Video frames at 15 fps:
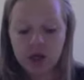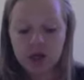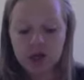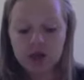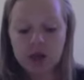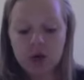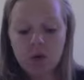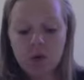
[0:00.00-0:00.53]

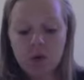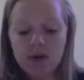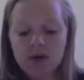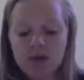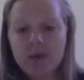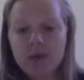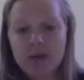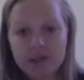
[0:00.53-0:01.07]
So one of
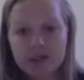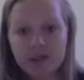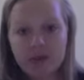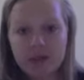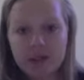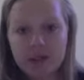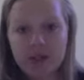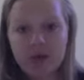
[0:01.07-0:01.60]
the biggest
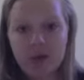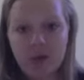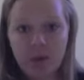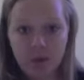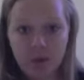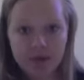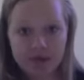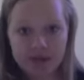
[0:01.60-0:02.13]
ways that you will
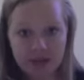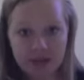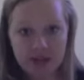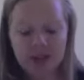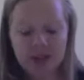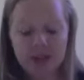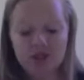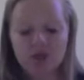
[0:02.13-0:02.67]
present
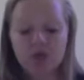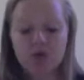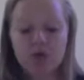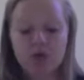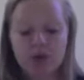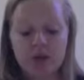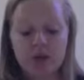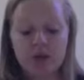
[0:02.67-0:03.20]
this is through
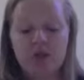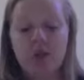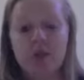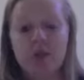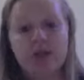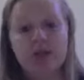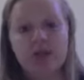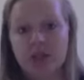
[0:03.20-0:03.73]
drilling and
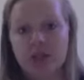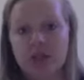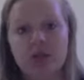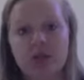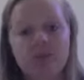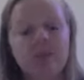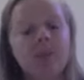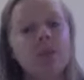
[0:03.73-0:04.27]

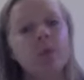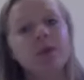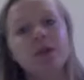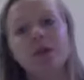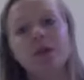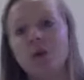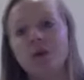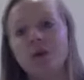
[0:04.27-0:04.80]
repetition. With
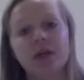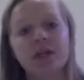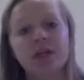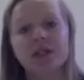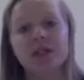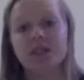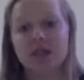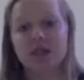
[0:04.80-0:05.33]
the older kids,
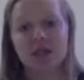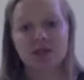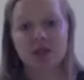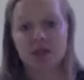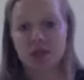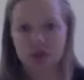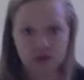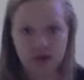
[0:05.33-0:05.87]
this sounds
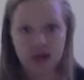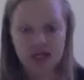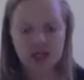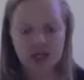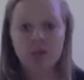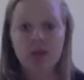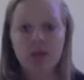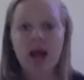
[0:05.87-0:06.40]

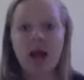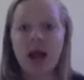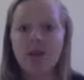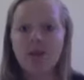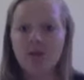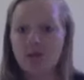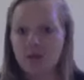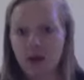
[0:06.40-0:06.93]
strange, but I
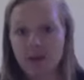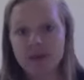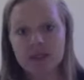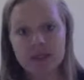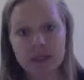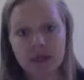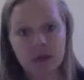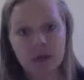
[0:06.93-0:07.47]
promise
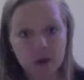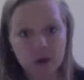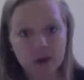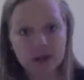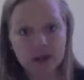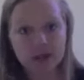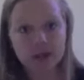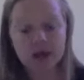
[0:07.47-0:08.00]
that it
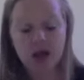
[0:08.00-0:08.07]
works.